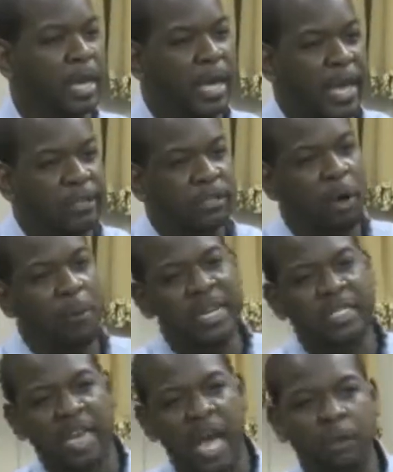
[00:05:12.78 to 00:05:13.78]
And so many
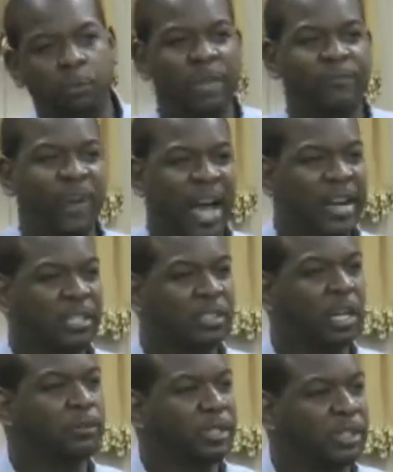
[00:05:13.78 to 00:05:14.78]
times we find
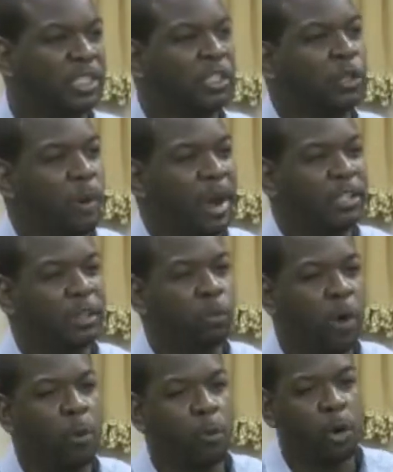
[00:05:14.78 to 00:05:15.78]
ourselves in situations
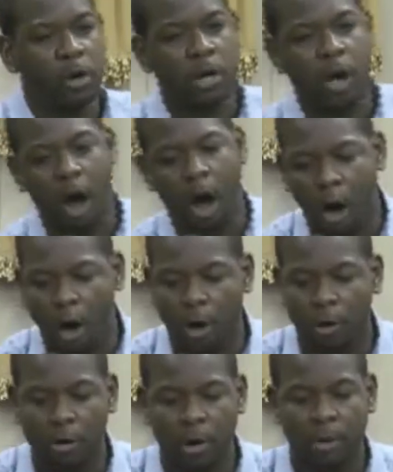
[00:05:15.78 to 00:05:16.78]
where we're
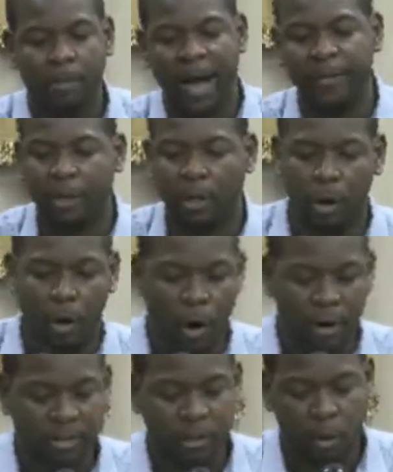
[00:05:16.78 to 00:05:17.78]
called by the
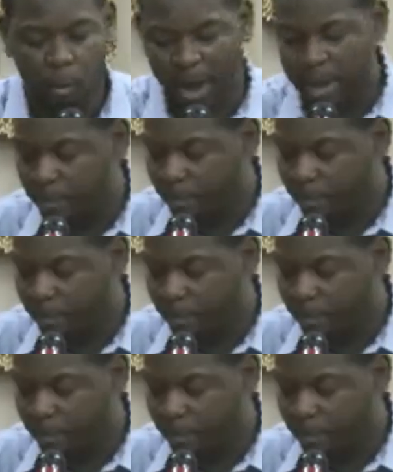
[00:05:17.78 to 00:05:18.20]
Lord to wait